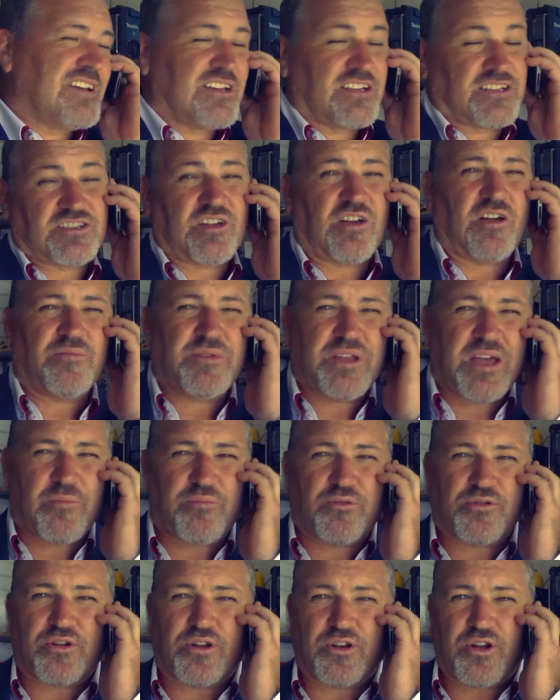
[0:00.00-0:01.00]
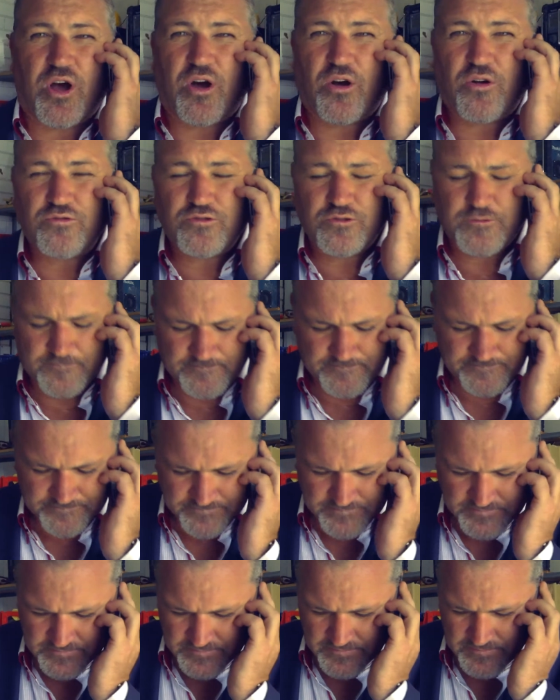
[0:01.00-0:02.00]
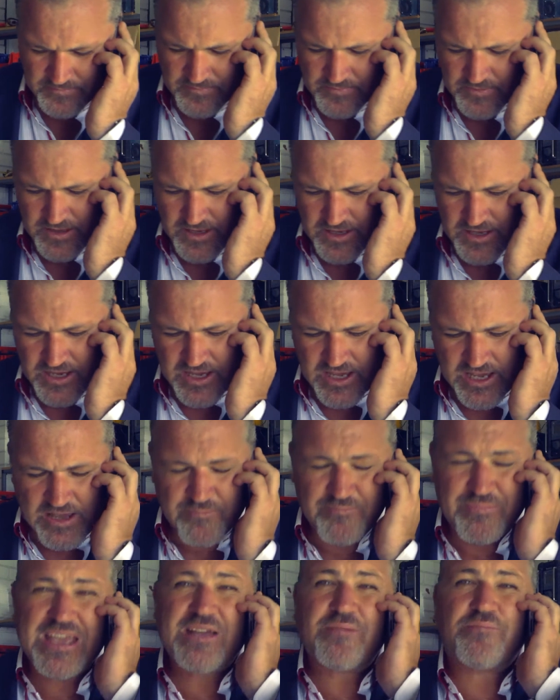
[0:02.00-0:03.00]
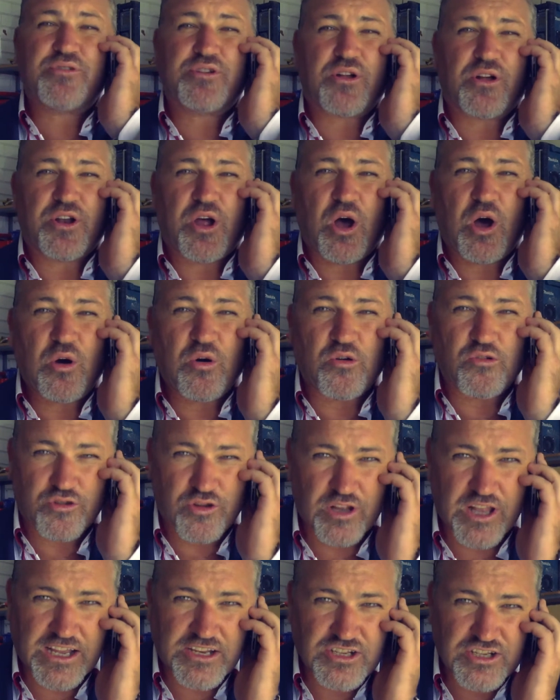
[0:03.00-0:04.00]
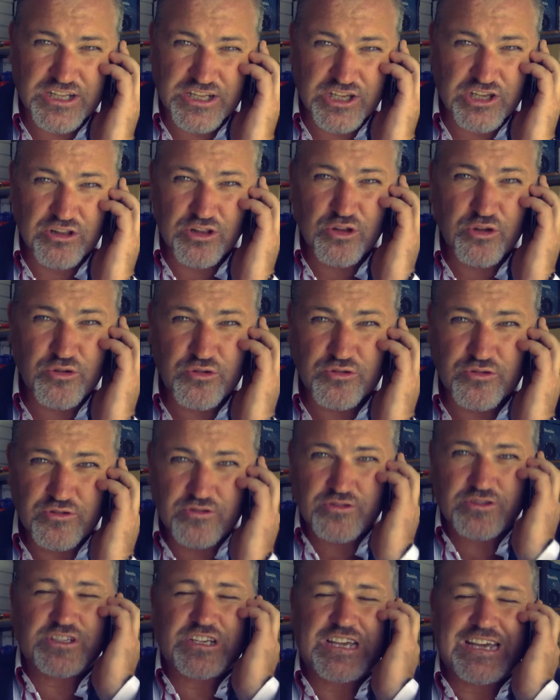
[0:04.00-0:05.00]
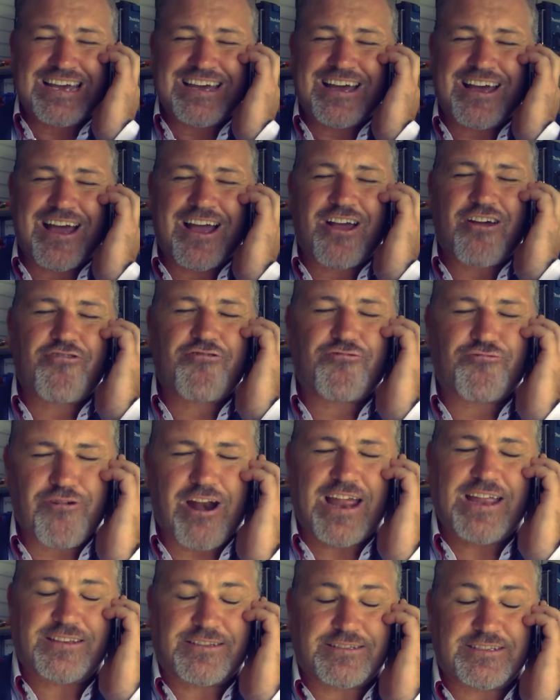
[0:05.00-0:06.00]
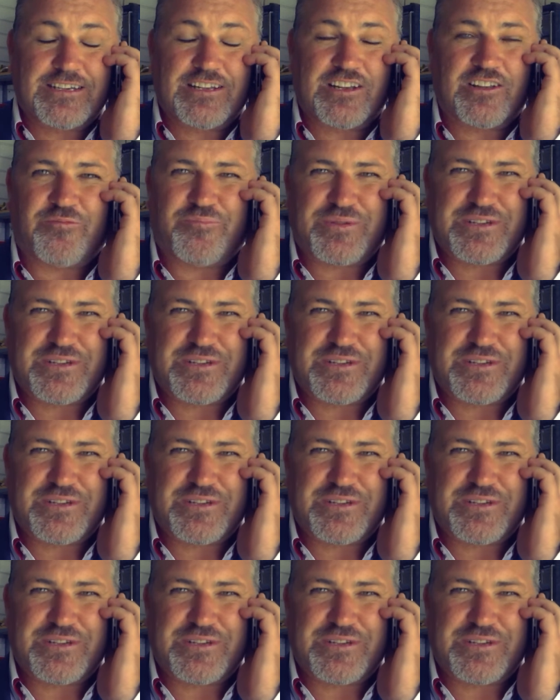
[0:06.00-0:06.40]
So I'm now put on hold. Being put on hold, you'll actually lose a great deal of